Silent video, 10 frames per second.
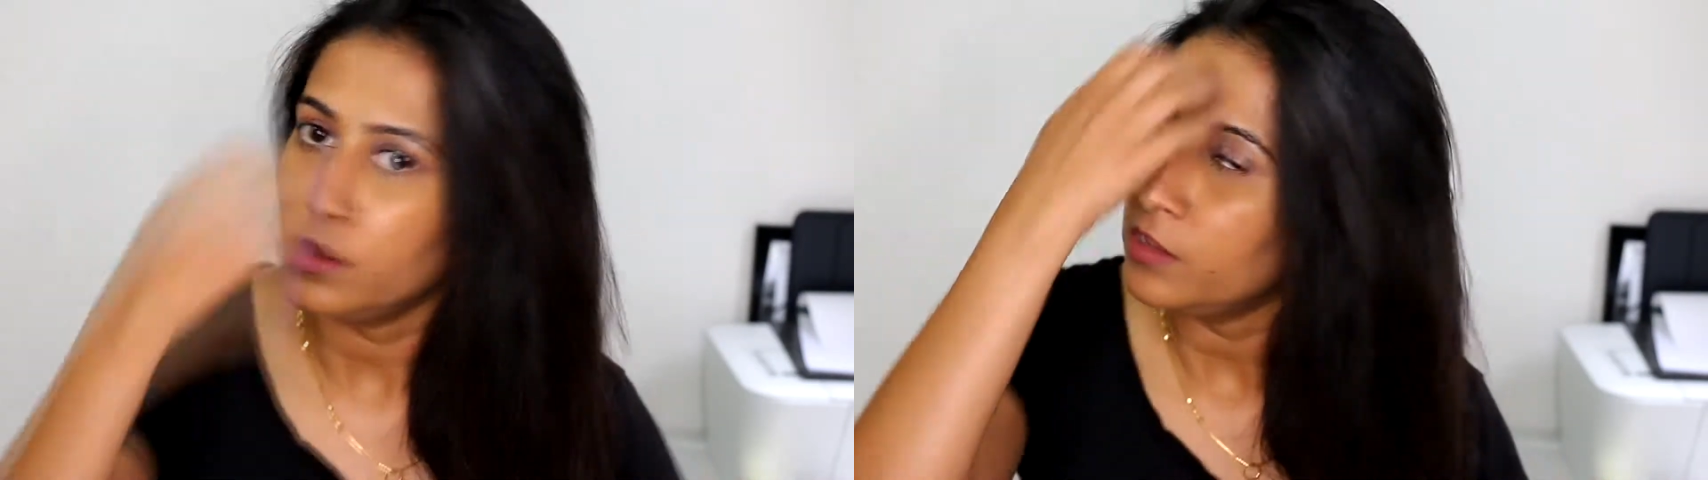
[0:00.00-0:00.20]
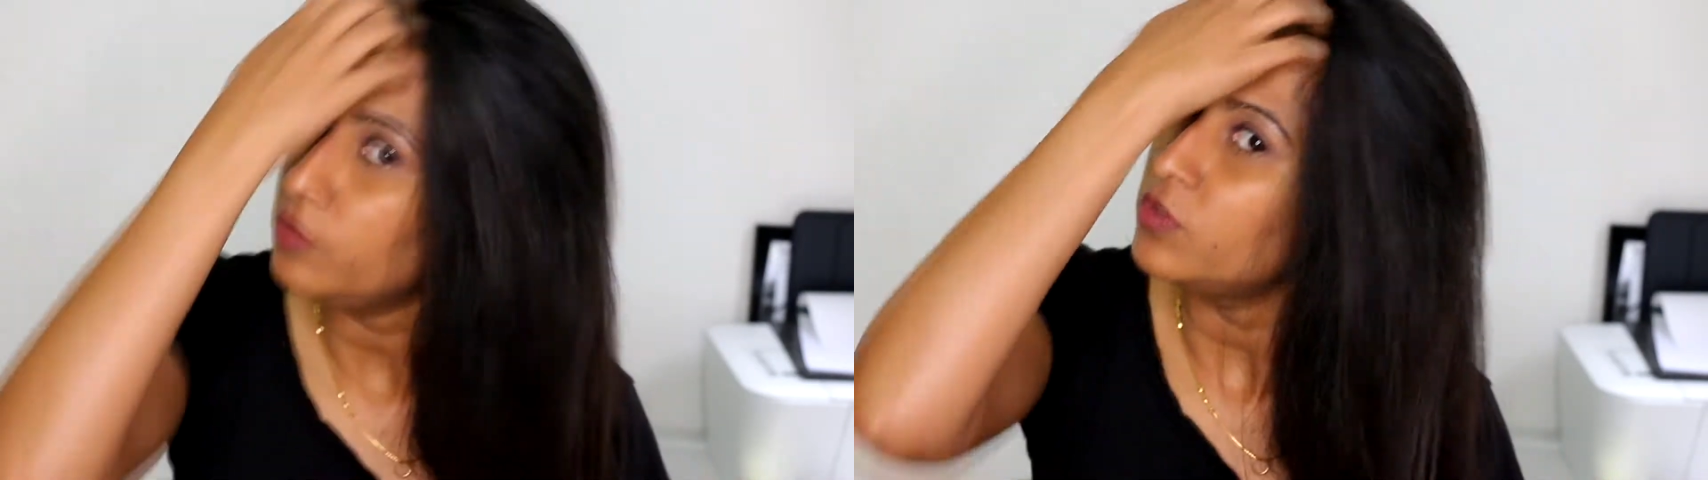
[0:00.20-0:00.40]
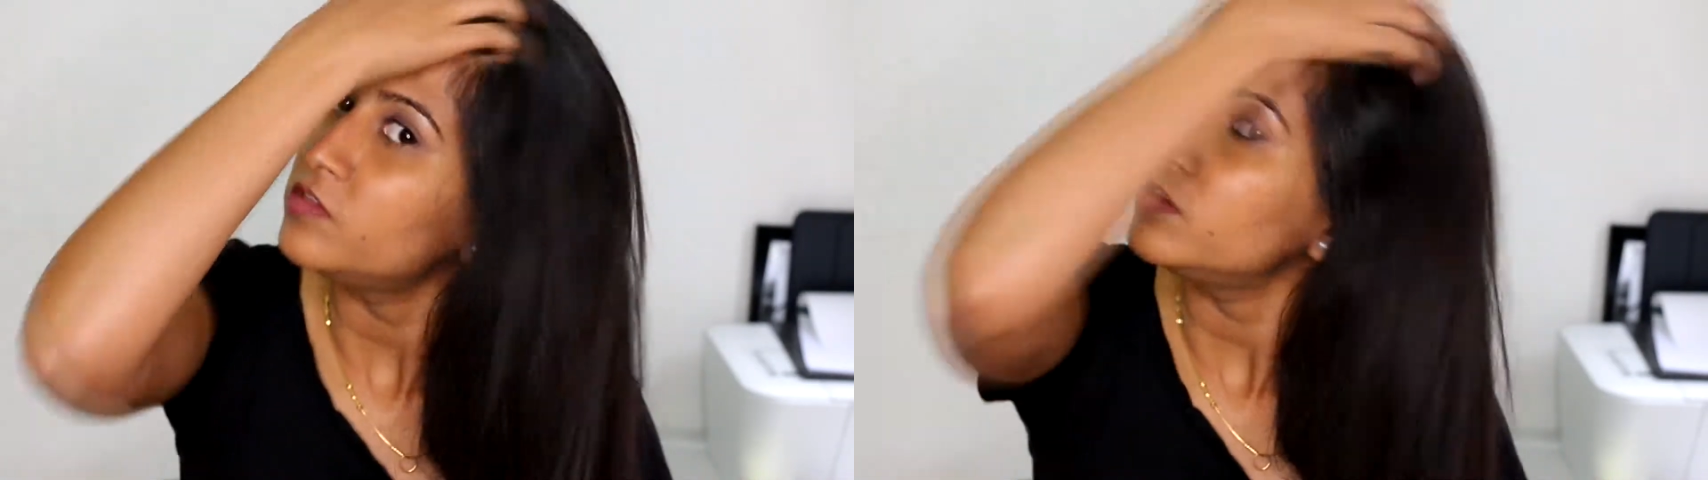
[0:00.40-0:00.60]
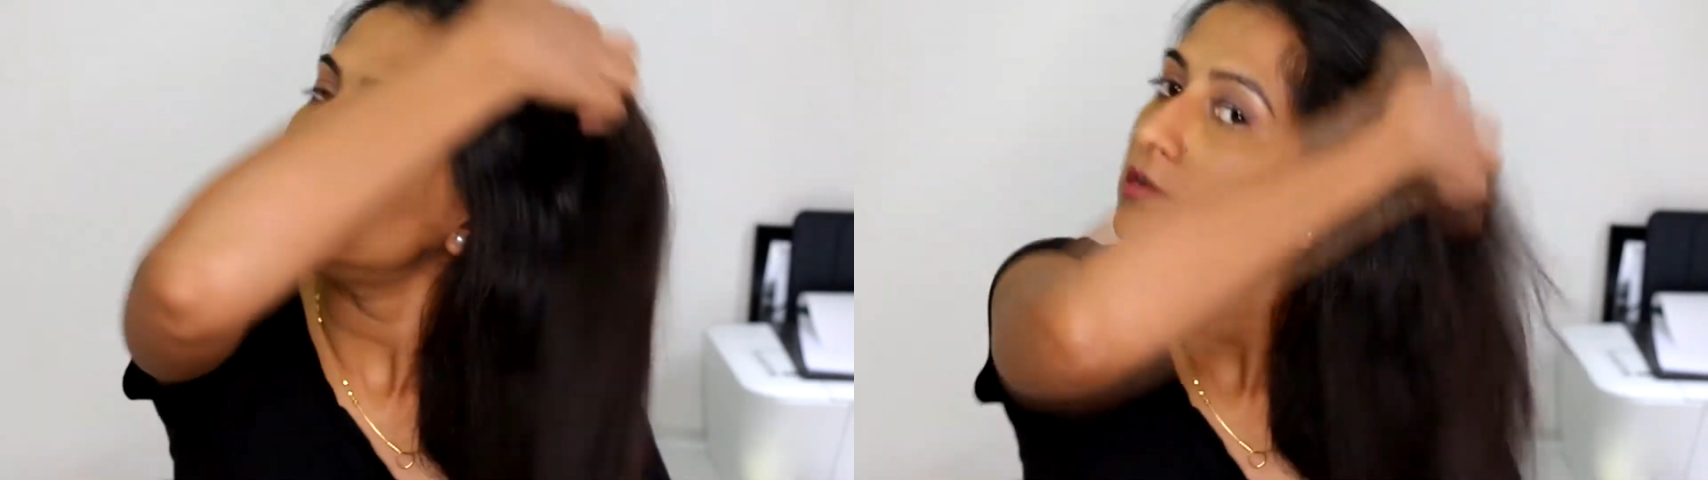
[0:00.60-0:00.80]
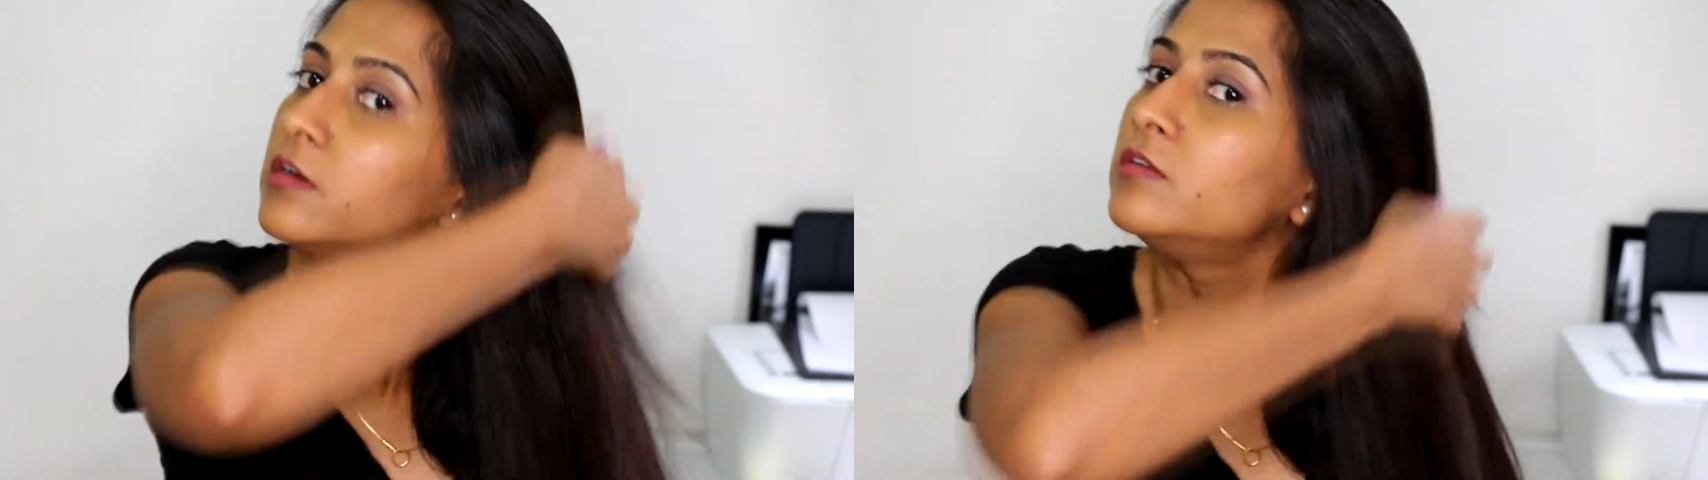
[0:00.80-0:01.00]
You can
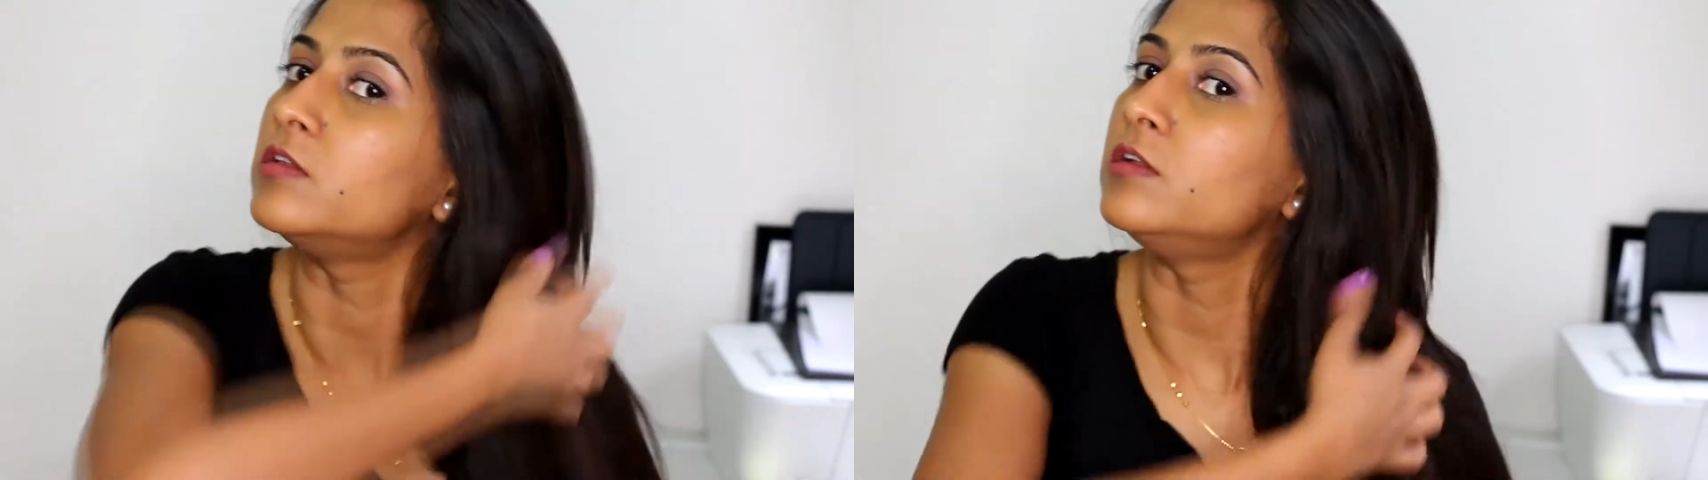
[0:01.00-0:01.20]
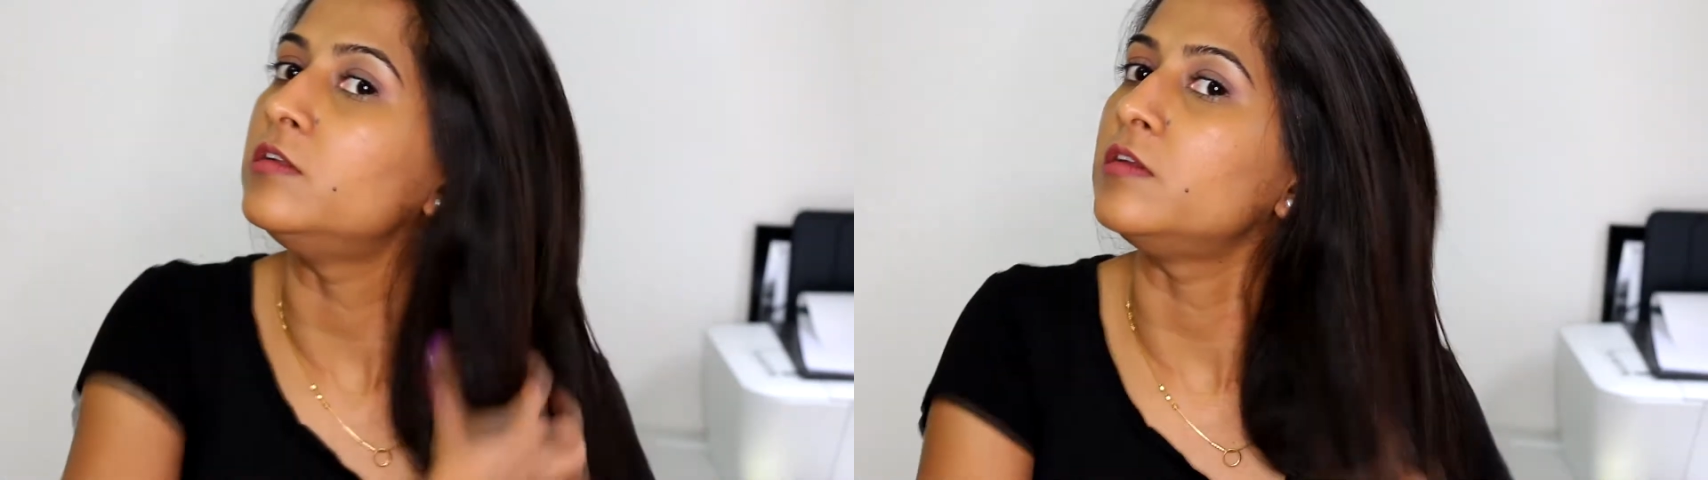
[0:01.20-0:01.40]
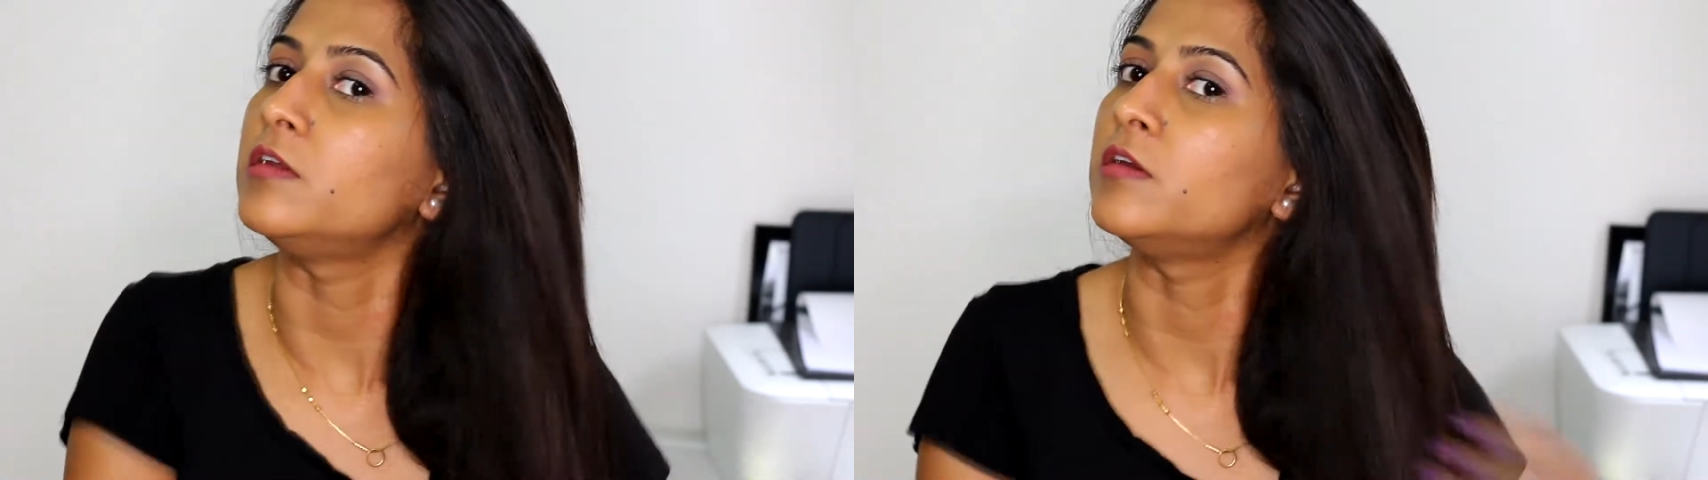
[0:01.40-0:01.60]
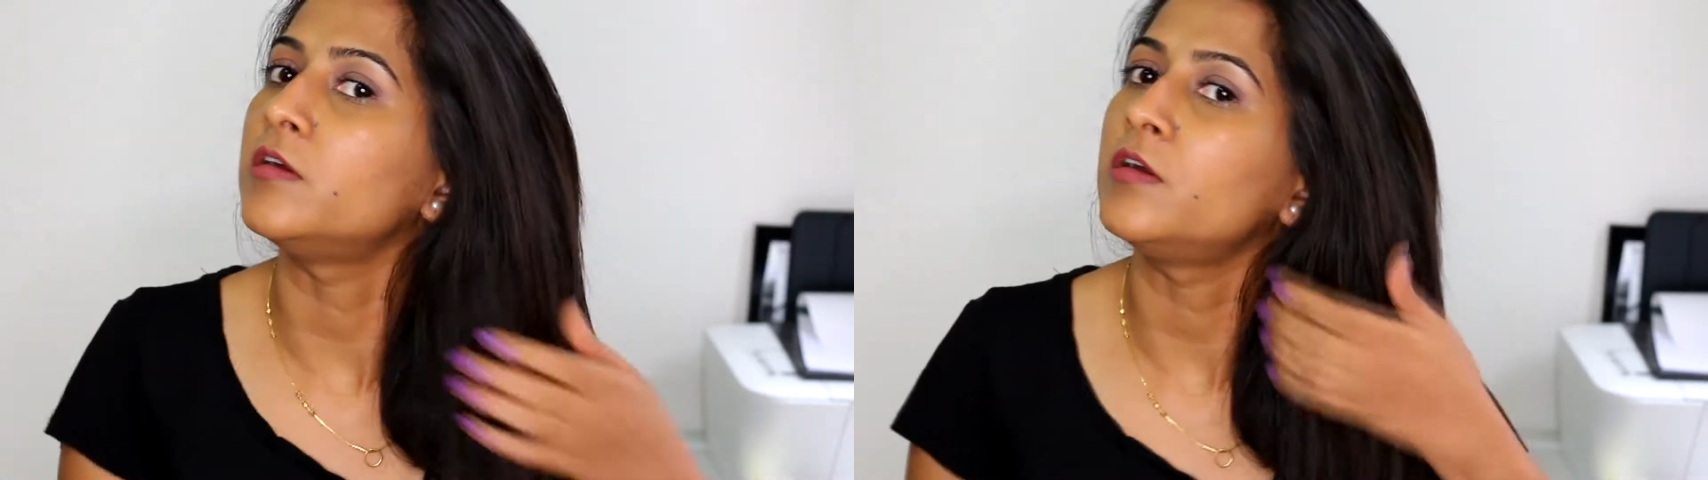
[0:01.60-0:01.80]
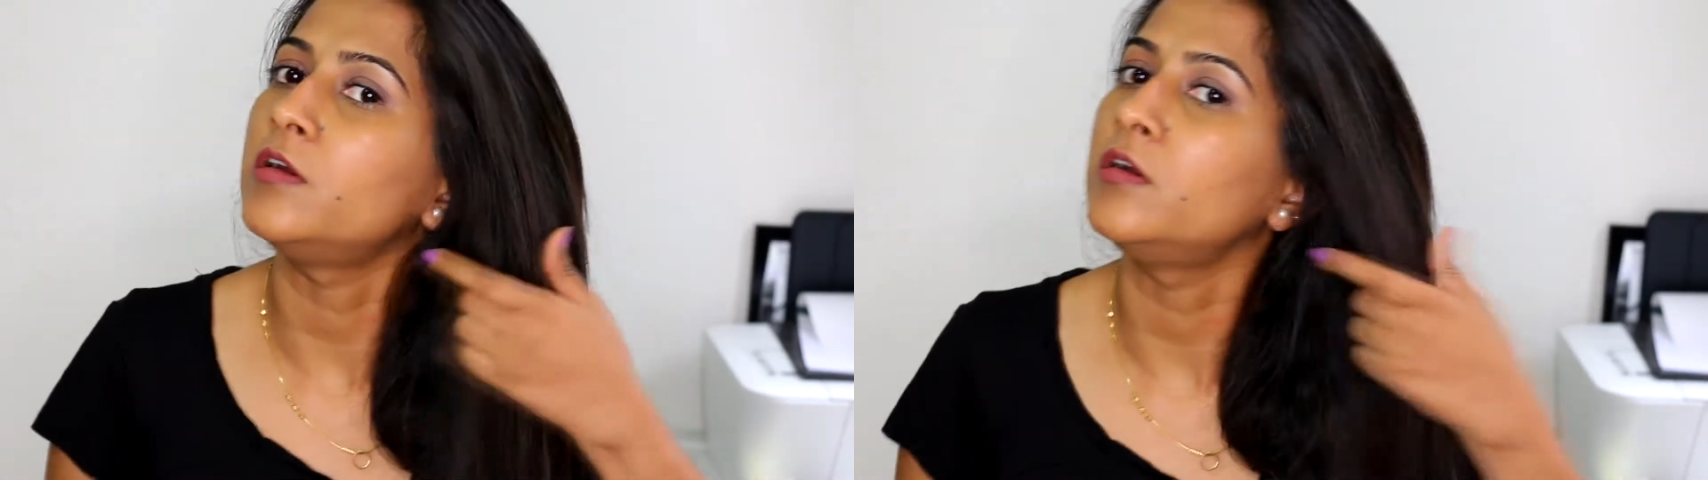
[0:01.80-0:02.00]
see the result
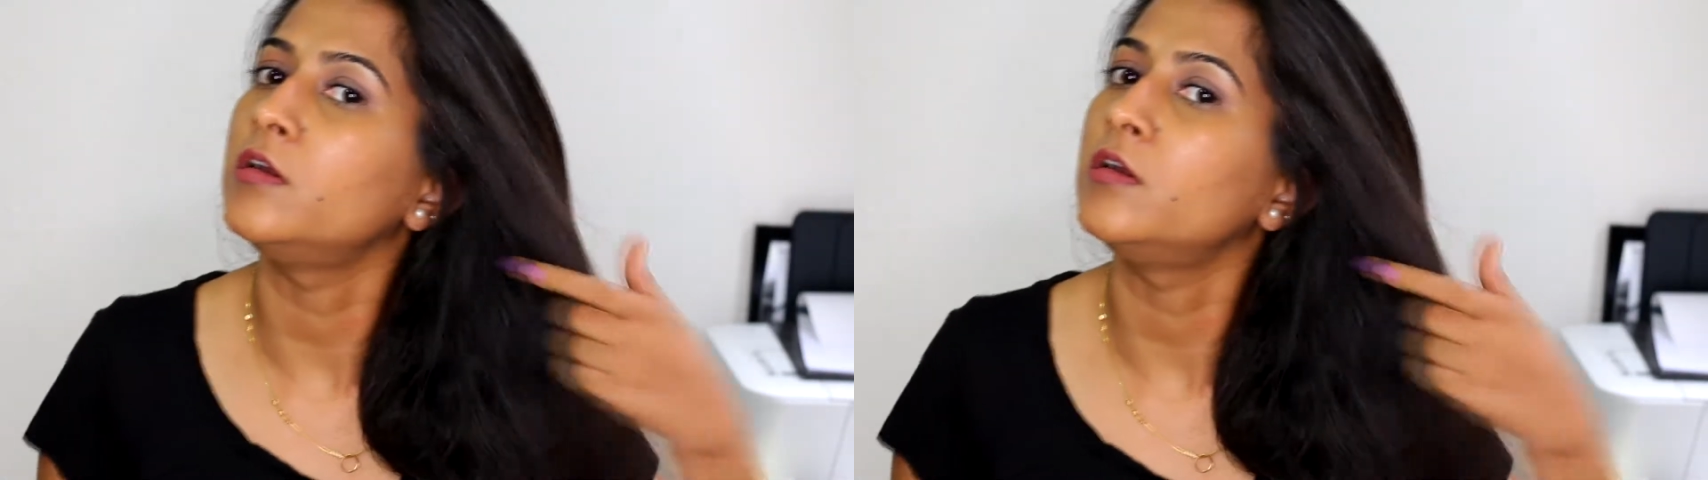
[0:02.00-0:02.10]
here.